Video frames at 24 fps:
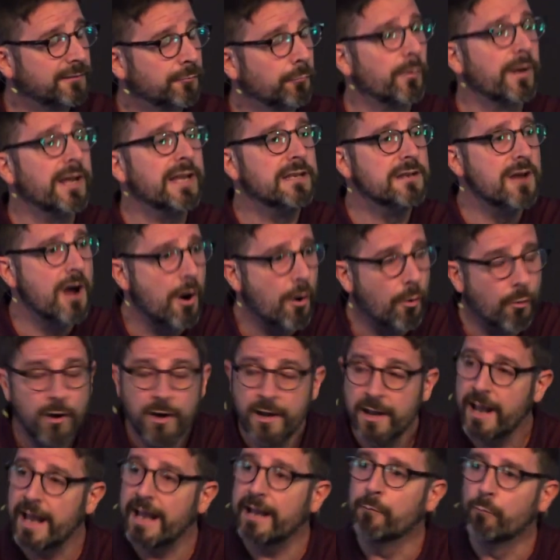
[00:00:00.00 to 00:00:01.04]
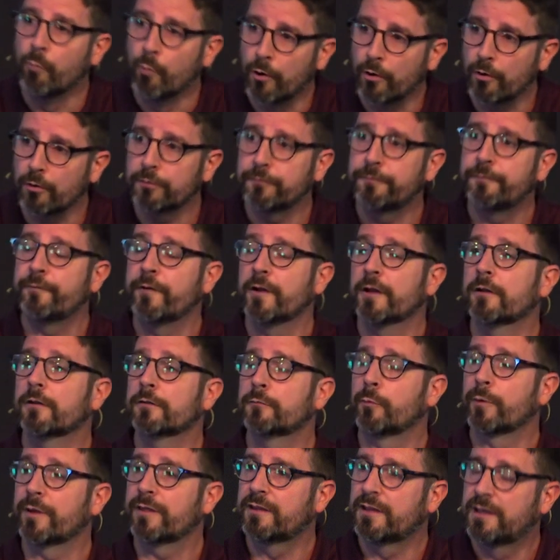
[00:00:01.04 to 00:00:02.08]
We know a world filled
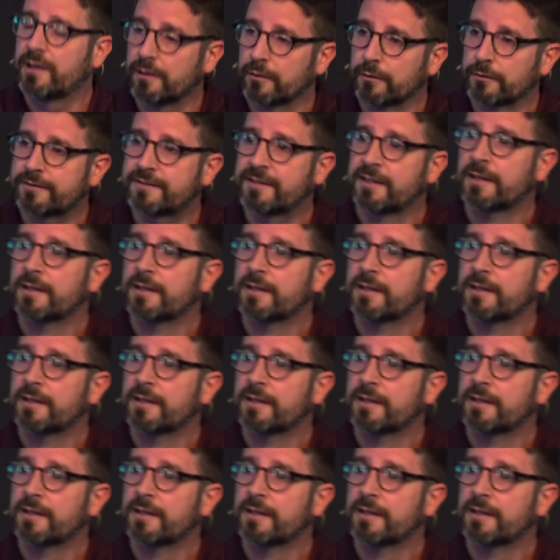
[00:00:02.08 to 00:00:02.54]
with guilt